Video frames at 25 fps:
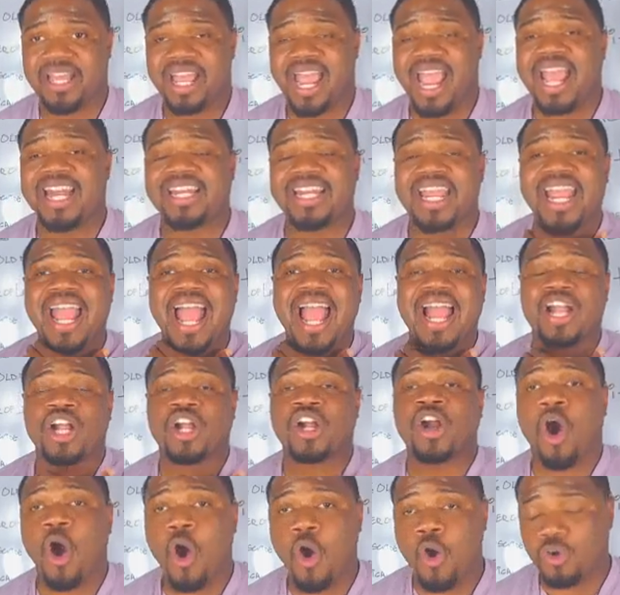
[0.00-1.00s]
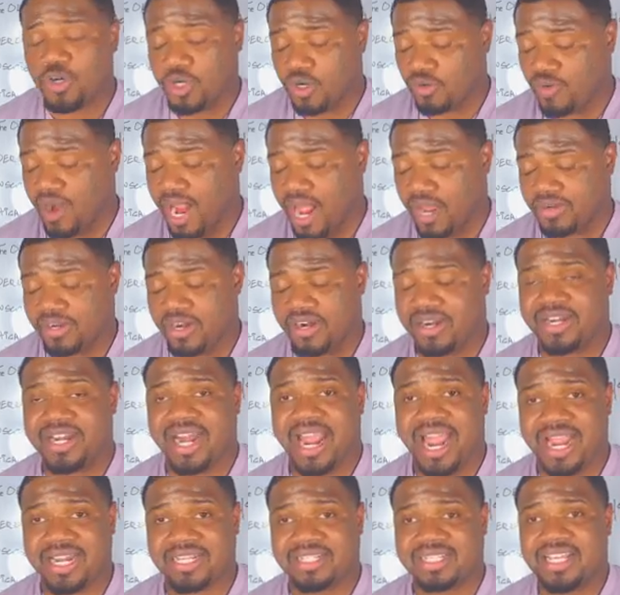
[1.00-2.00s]
and they had gold around their
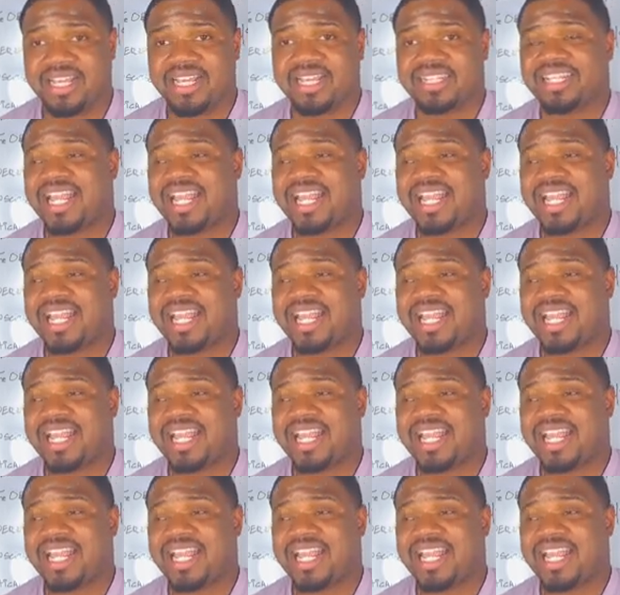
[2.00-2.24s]
necks.